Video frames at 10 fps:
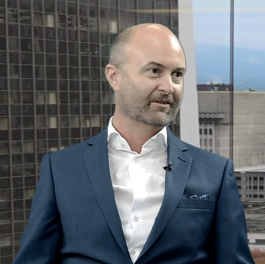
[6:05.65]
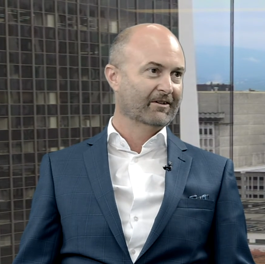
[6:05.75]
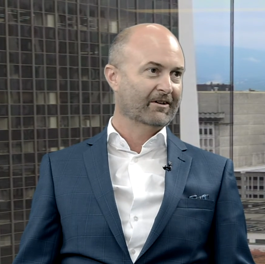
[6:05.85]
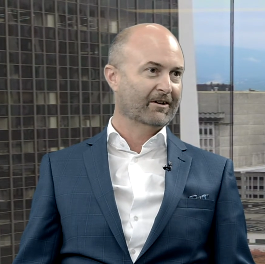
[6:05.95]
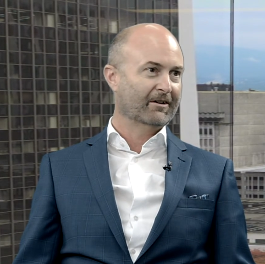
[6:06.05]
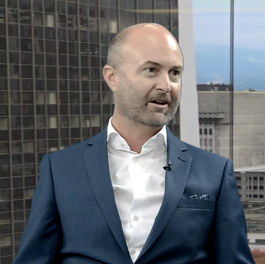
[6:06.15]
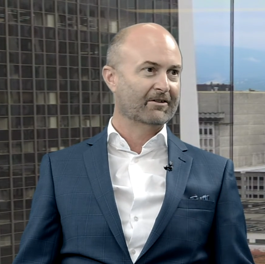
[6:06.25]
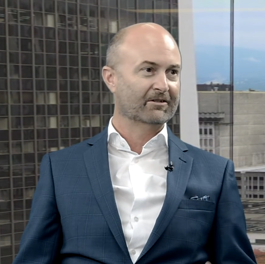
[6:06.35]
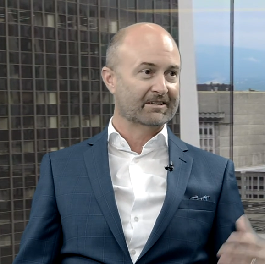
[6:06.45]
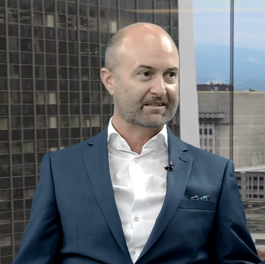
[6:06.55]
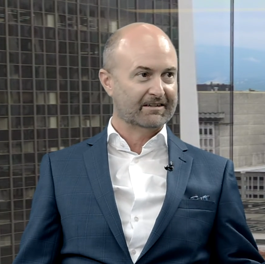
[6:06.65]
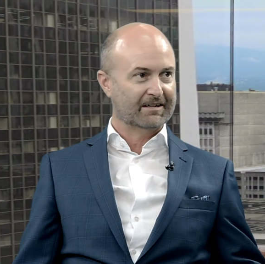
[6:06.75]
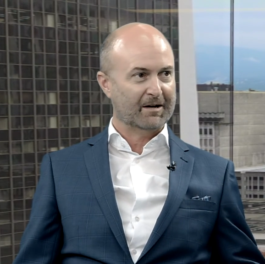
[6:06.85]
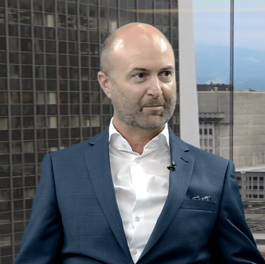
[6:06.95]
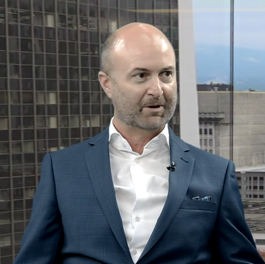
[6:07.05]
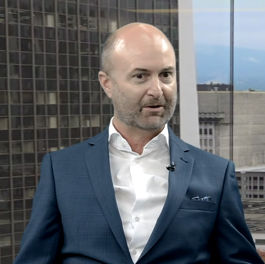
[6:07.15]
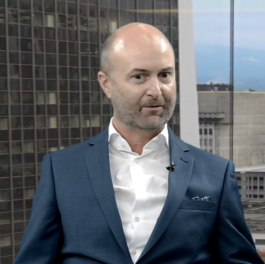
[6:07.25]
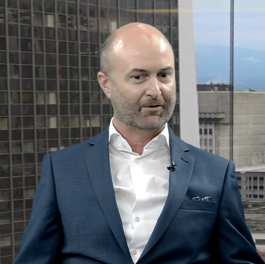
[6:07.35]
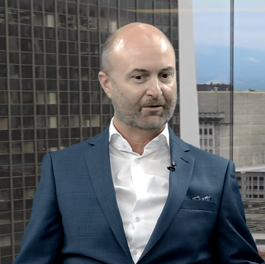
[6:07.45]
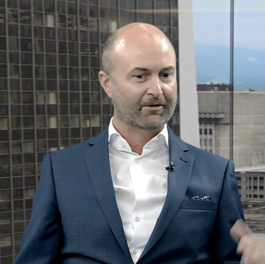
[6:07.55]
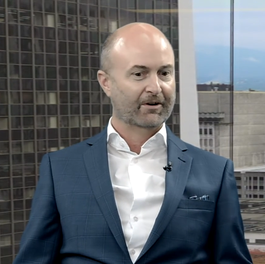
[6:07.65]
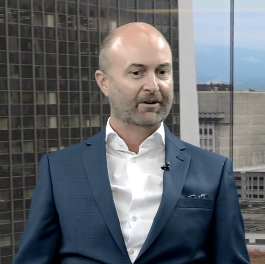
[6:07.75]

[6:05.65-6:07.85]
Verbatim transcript: Right. On either listing the company over,